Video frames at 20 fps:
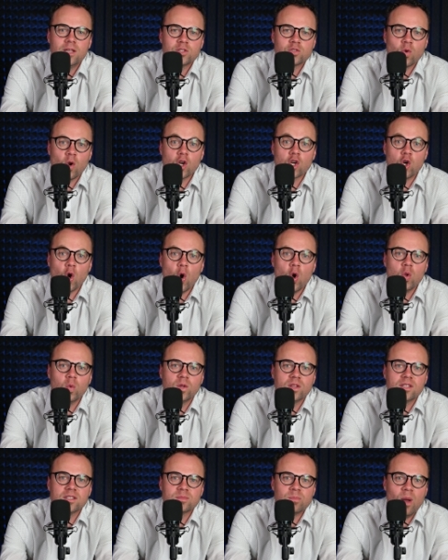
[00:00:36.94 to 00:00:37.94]
so our goal
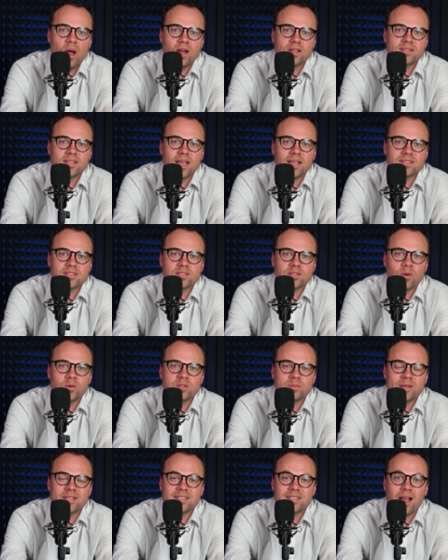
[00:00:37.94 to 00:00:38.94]
with this podcast has
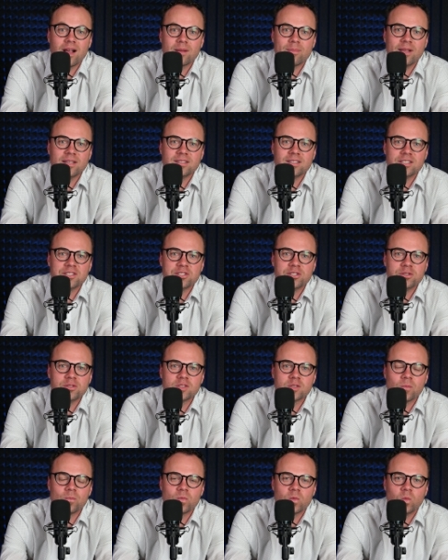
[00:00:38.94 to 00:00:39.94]
always been to talk about the
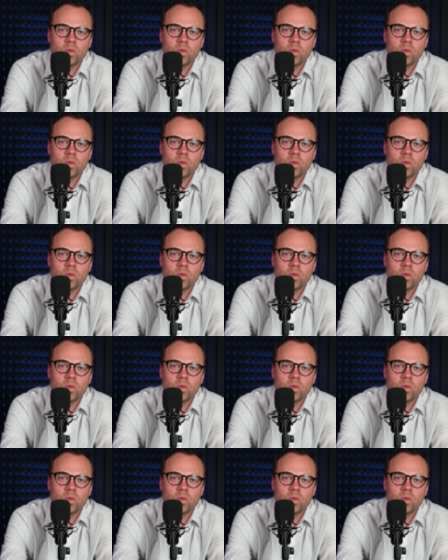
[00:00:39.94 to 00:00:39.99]
issues